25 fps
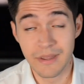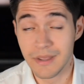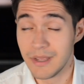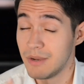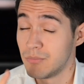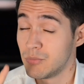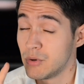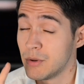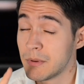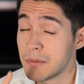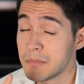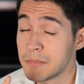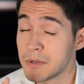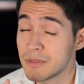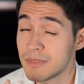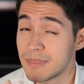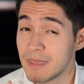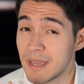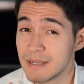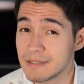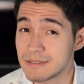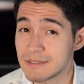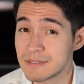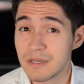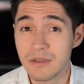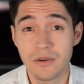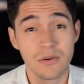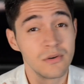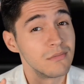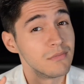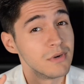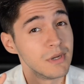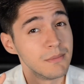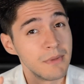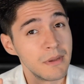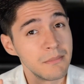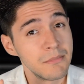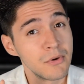And remember that.
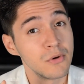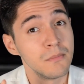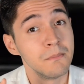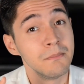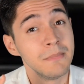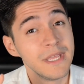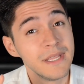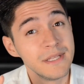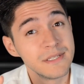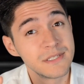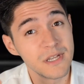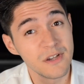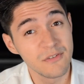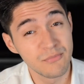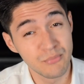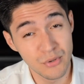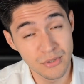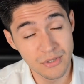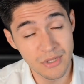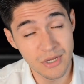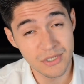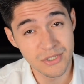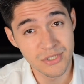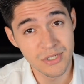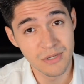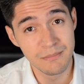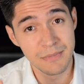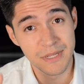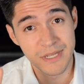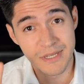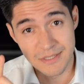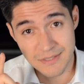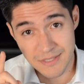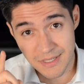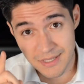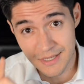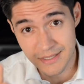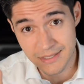Remember means of production
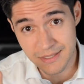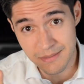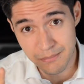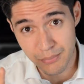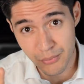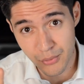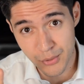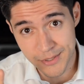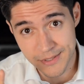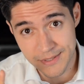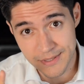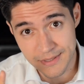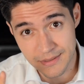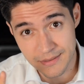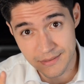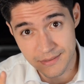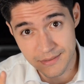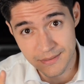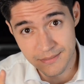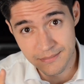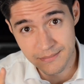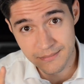because it is important.